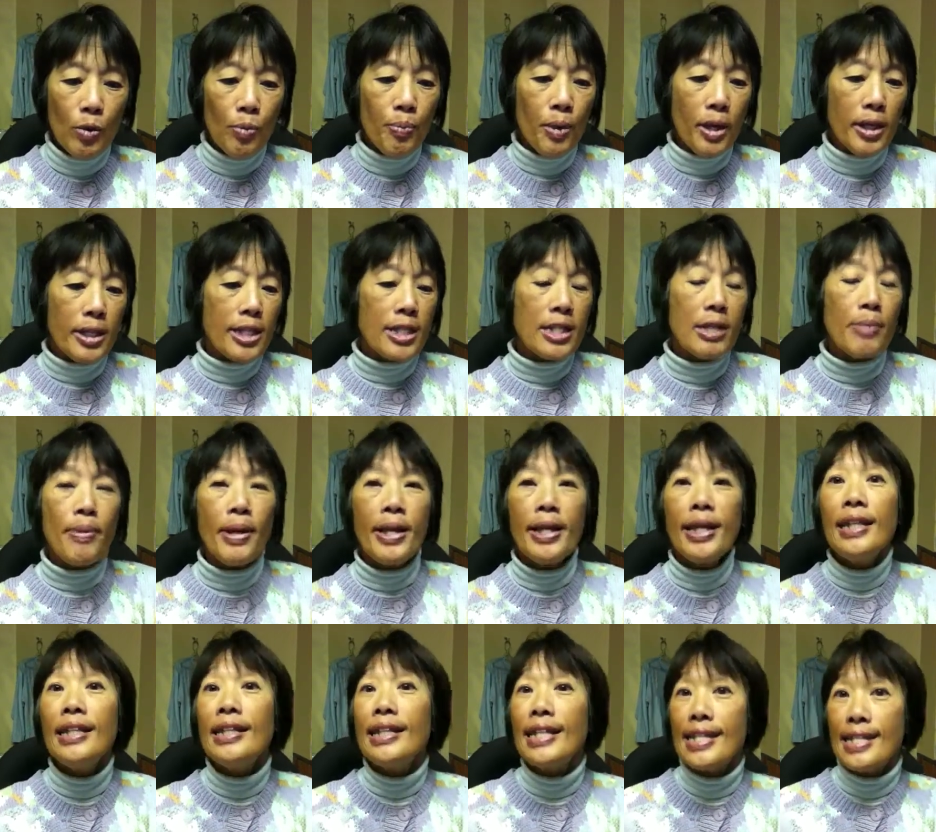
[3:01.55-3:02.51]
participate
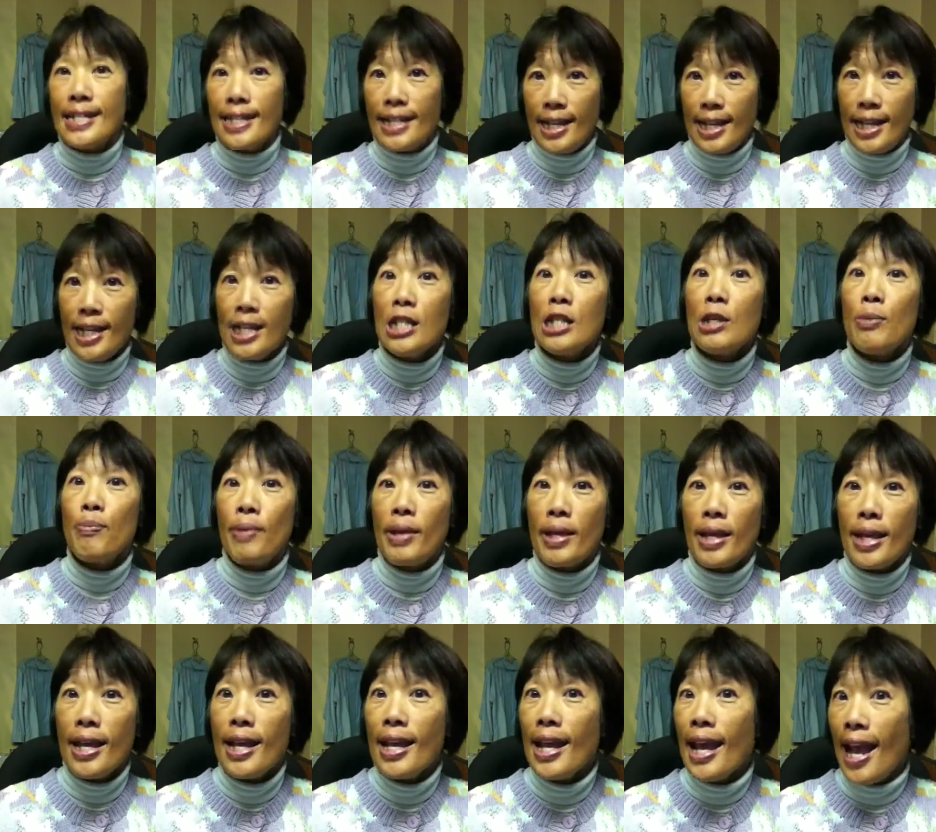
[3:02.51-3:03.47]
in listening,
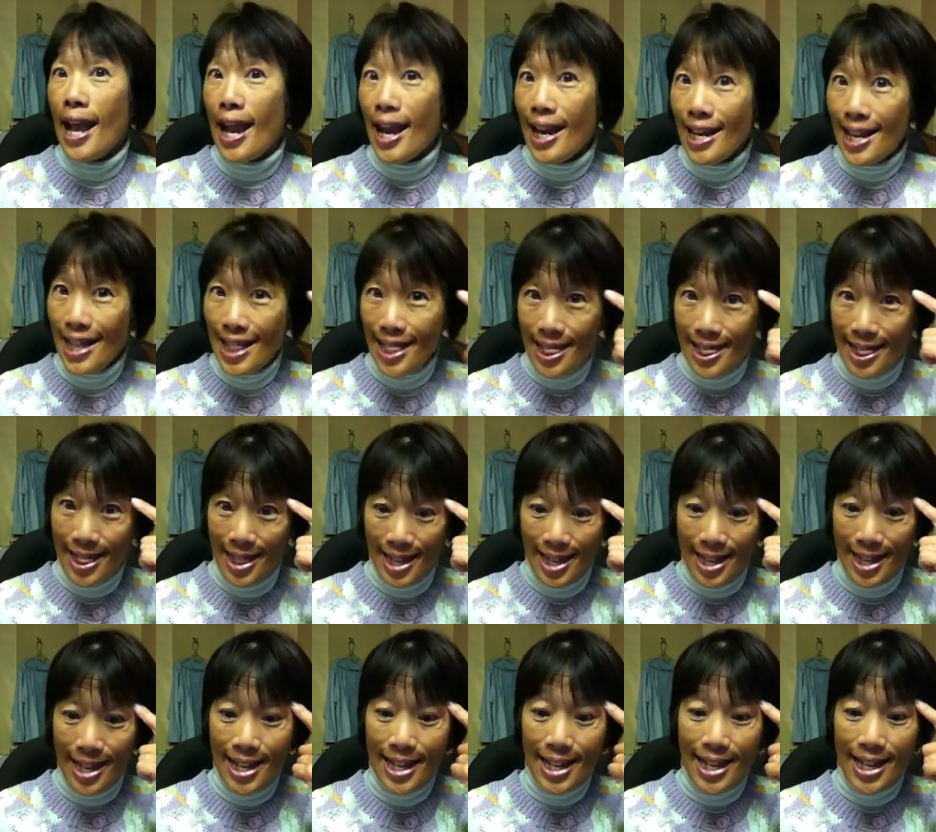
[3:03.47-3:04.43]
speaking, and
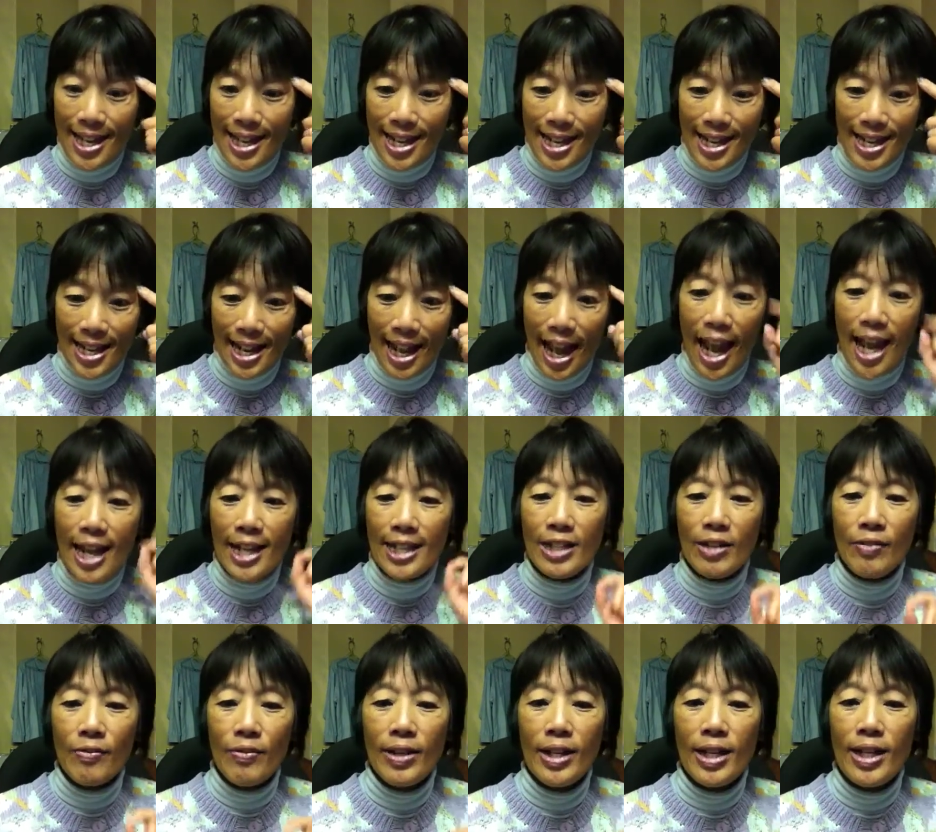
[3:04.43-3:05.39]
thinking
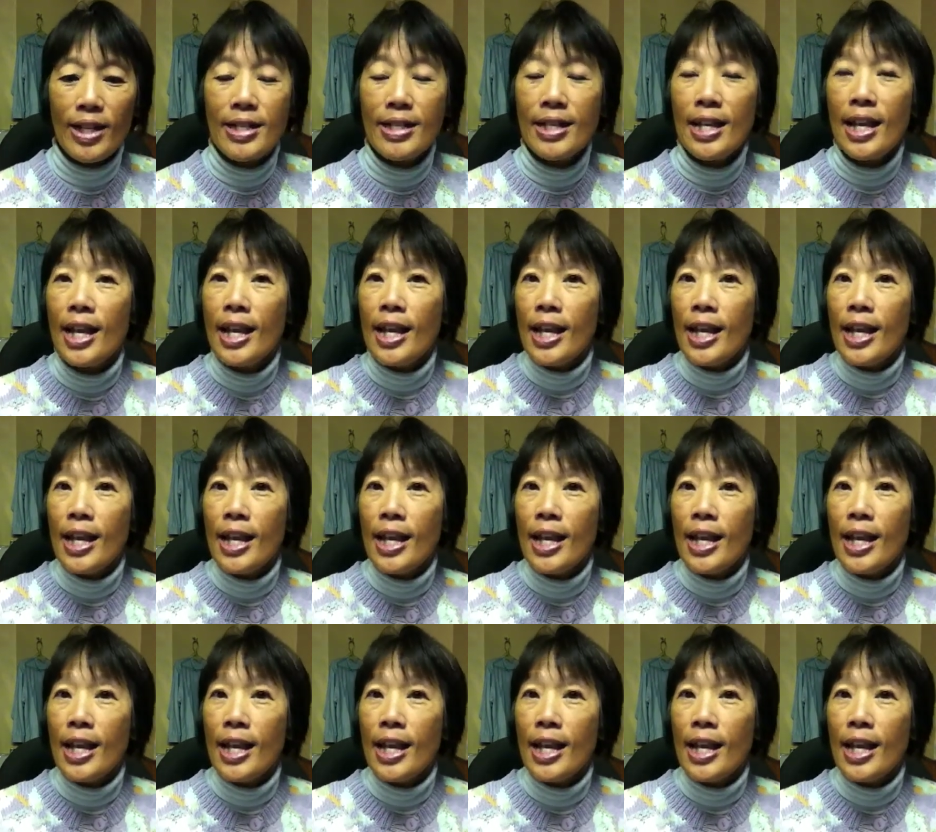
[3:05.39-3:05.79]
activities.